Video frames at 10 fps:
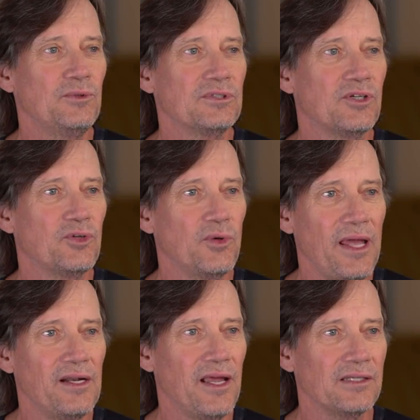was
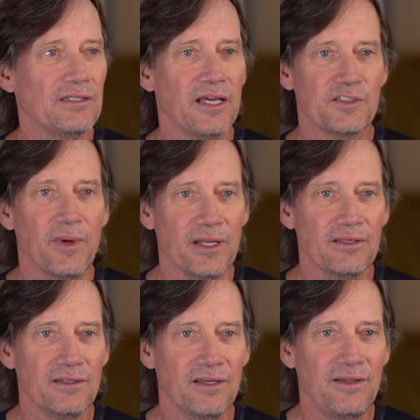created as X Men,
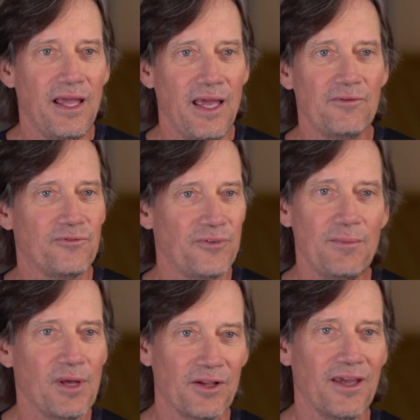and they had
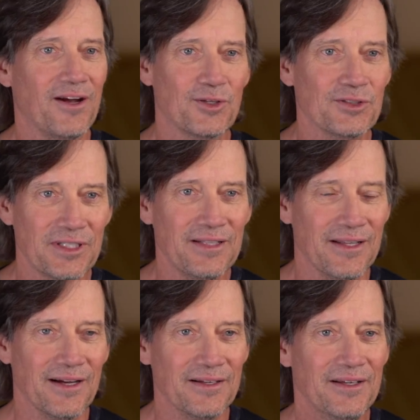female characters in
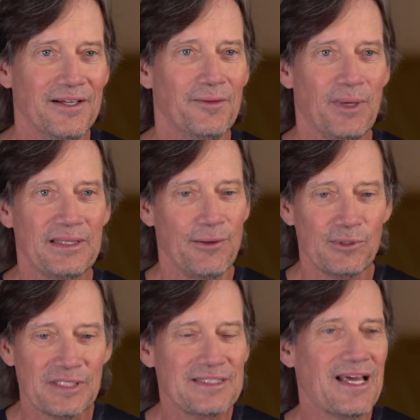there, but that
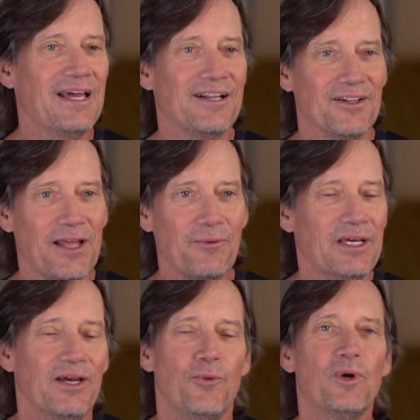was a title. Now,
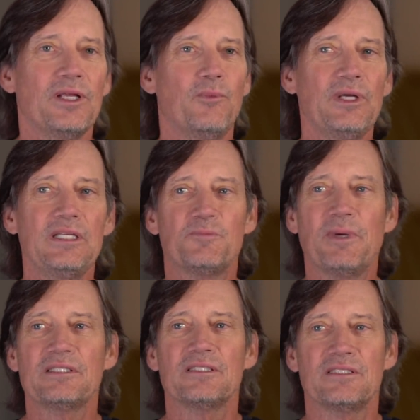we're, we're in this
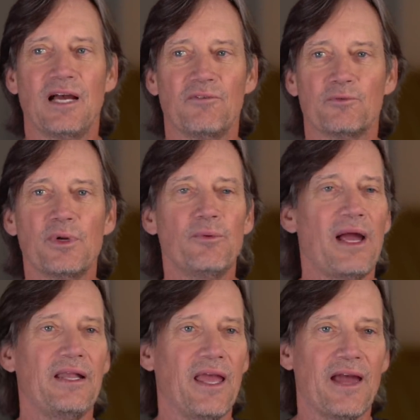business now of
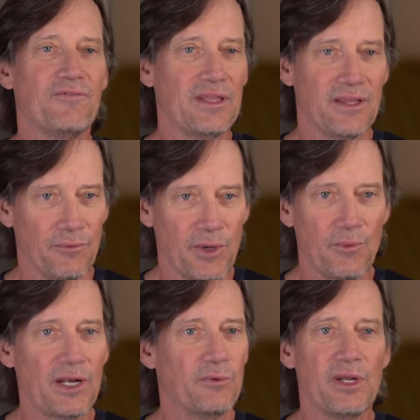rewriting everything. We
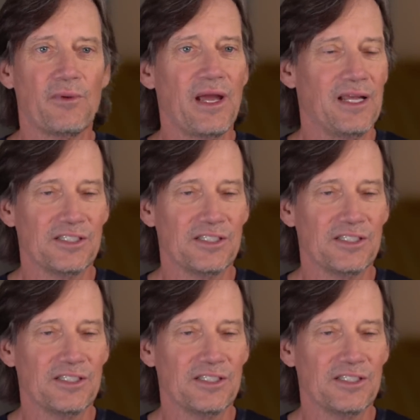want to rewrite